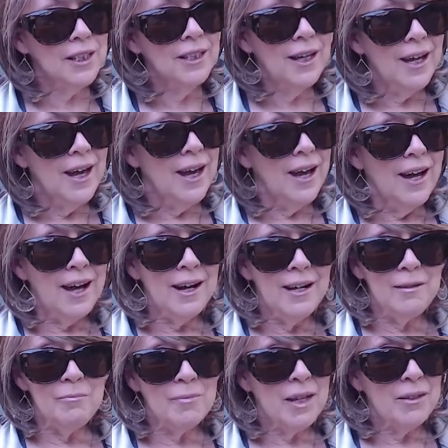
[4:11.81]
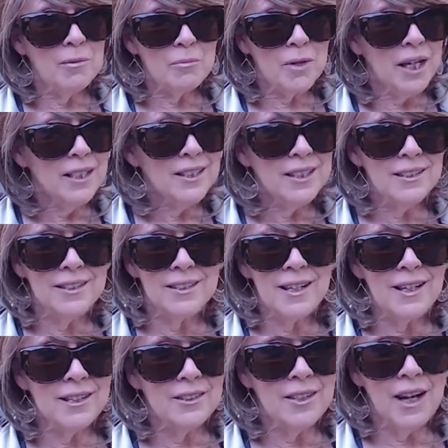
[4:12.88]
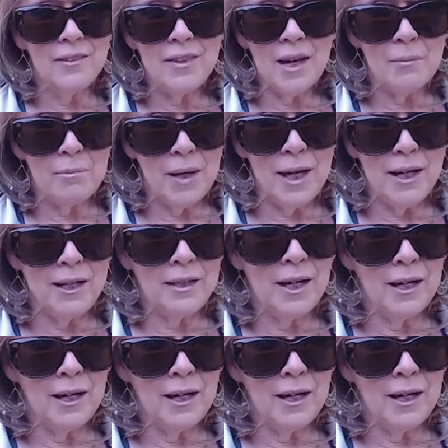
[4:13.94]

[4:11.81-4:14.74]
uh, and the prices are not that bad.